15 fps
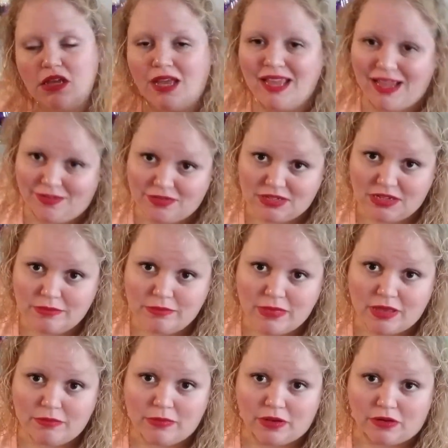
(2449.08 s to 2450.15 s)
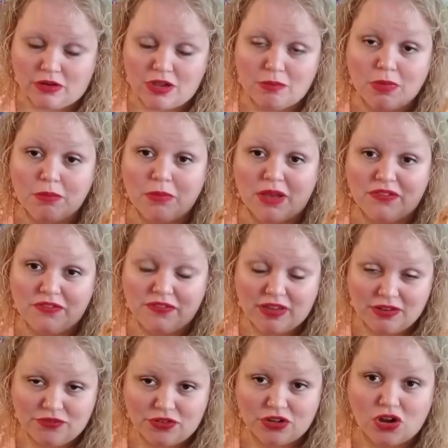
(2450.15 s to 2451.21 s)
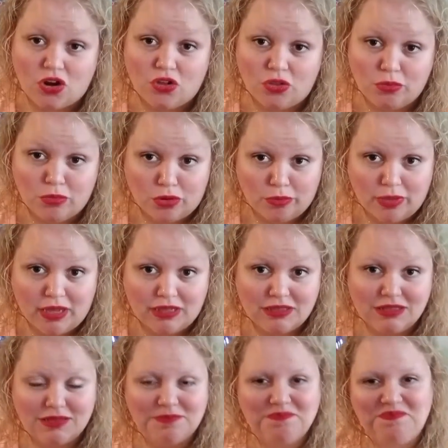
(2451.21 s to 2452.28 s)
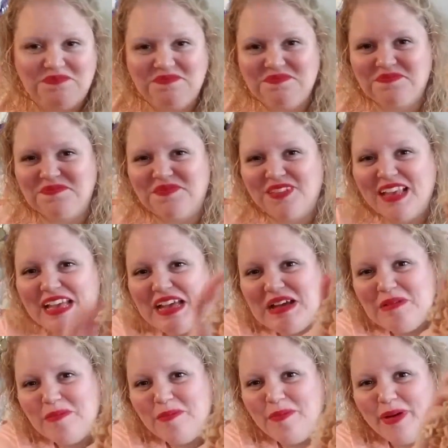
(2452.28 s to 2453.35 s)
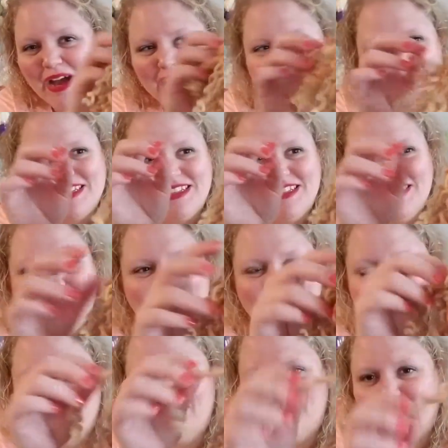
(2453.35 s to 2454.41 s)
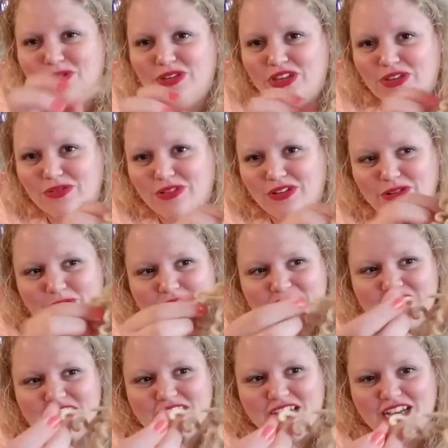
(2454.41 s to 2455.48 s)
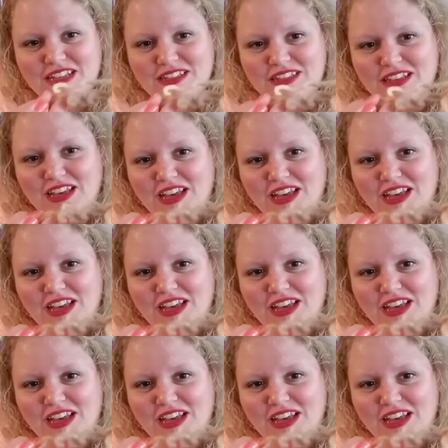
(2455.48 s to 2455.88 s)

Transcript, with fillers: I have to admit, Miriam, my favorite are the mermaids. But this is so cute. Look what she does.